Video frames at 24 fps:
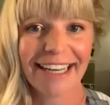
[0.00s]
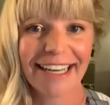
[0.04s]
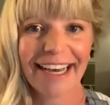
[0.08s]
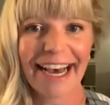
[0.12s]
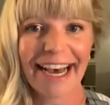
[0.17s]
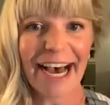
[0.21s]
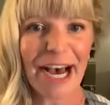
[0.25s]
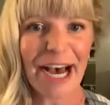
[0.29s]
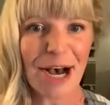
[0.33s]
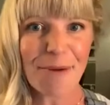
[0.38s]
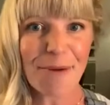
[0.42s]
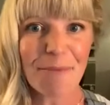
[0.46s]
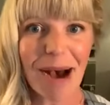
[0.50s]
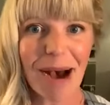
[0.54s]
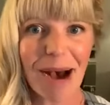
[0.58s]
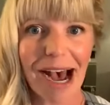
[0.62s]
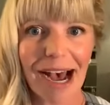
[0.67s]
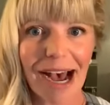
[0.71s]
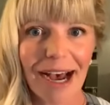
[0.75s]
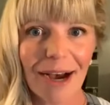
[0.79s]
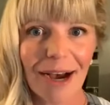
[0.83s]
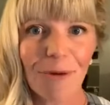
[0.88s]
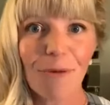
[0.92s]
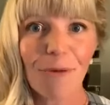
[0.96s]
um,
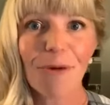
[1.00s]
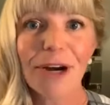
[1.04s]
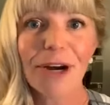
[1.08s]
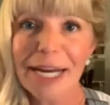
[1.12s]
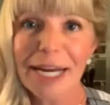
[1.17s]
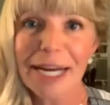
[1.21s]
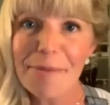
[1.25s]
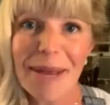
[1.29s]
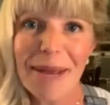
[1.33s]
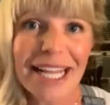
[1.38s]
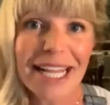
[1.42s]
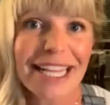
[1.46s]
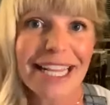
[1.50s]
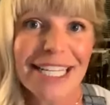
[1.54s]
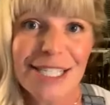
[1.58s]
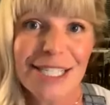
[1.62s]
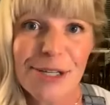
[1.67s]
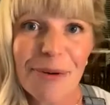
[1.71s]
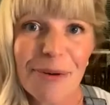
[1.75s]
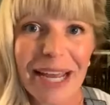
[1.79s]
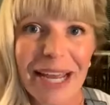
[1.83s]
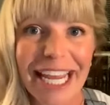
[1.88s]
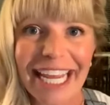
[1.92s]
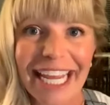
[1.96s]
we're going to make this
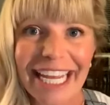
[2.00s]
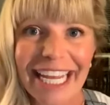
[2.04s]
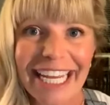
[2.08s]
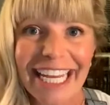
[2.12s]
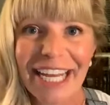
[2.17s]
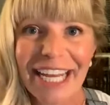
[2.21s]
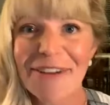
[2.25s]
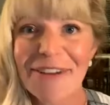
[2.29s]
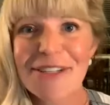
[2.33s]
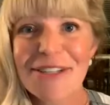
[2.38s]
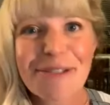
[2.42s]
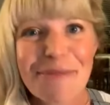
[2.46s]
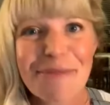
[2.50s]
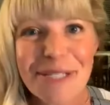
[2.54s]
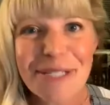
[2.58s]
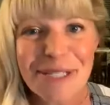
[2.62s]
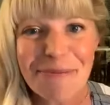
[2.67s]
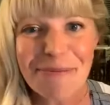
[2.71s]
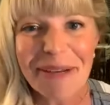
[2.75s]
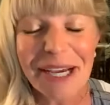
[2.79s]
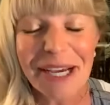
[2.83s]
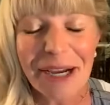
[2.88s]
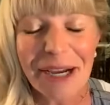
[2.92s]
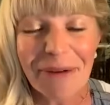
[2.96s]
quick. It was supposed to
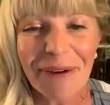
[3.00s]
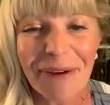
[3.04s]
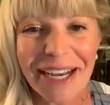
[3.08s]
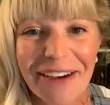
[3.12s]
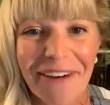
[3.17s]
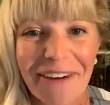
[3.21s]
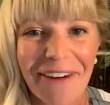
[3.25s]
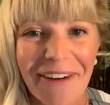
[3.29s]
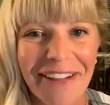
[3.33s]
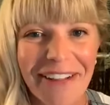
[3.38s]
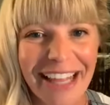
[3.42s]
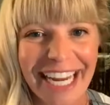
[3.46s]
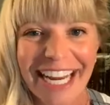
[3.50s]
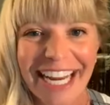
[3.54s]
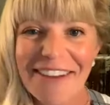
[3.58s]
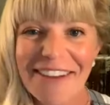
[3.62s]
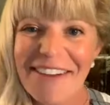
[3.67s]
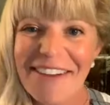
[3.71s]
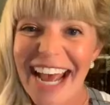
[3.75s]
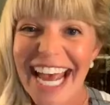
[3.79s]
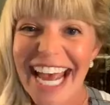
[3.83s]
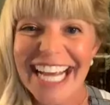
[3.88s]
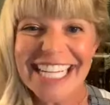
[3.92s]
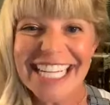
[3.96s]
be a quick call anyway,
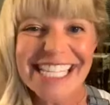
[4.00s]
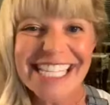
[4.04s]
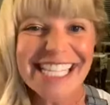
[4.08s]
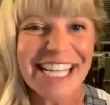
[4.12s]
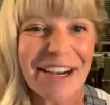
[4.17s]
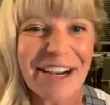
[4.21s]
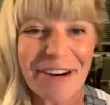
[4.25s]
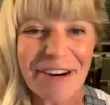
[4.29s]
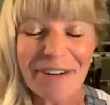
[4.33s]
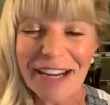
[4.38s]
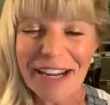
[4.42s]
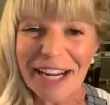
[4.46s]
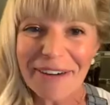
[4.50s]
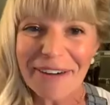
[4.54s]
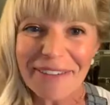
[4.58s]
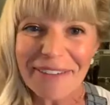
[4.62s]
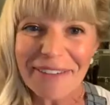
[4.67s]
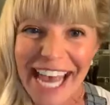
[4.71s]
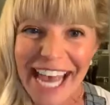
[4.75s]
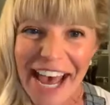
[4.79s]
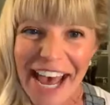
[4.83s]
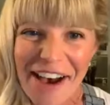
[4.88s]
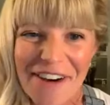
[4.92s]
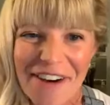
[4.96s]
so here we
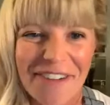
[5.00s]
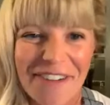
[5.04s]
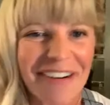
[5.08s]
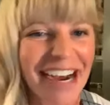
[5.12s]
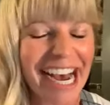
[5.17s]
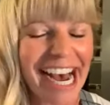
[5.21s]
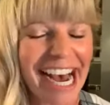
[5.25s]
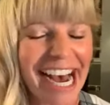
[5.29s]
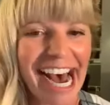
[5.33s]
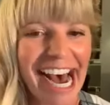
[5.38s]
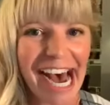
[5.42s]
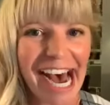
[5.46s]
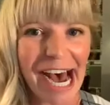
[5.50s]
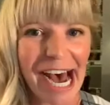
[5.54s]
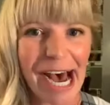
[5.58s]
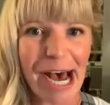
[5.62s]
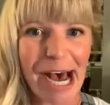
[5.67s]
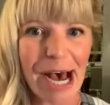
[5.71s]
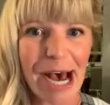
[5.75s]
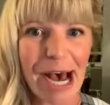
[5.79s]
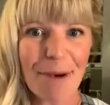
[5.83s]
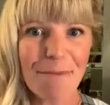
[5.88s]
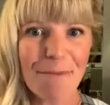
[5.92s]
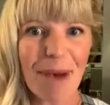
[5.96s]
go.
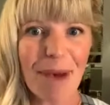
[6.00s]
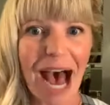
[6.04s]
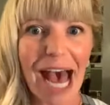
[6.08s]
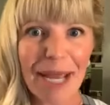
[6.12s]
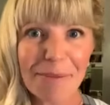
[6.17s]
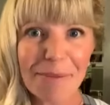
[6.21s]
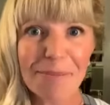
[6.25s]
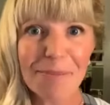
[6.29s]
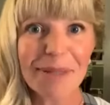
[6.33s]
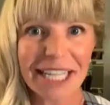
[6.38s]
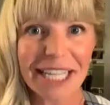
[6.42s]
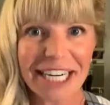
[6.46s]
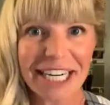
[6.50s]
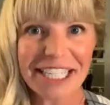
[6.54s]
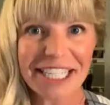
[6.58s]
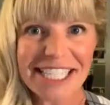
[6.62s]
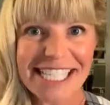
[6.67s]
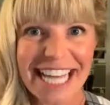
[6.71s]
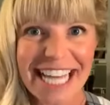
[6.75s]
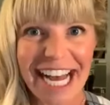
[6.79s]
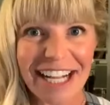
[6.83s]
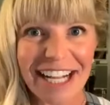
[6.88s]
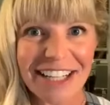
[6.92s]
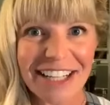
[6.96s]
I'm Blair
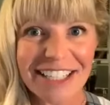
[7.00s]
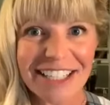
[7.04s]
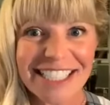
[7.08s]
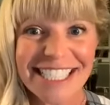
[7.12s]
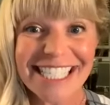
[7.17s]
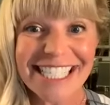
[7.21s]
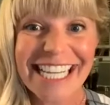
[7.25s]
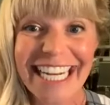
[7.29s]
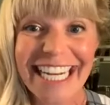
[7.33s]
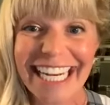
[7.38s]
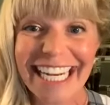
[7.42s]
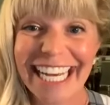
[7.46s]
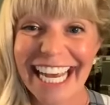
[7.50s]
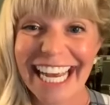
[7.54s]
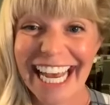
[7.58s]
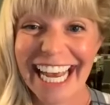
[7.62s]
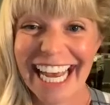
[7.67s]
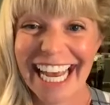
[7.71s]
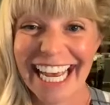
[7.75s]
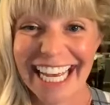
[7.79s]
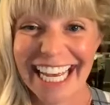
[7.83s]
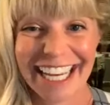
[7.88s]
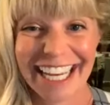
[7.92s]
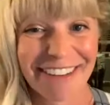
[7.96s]
Sells,
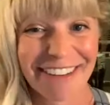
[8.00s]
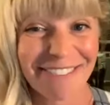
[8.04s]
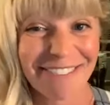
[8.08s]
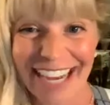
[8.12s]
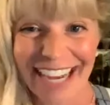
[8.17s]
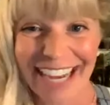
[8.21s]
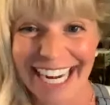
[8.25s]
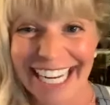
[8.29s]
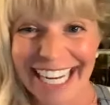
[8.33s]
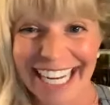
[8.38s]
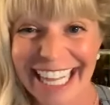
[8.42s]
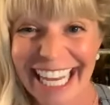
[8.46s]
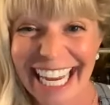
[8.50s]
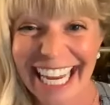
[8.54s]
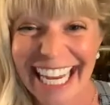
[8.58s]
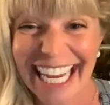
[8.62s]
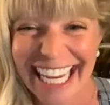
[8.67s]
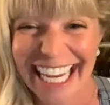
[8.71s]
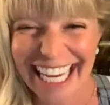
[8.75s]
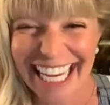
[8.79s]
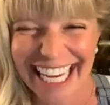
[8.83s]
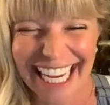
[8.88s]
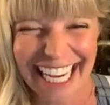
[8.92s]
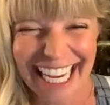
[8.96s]
finally,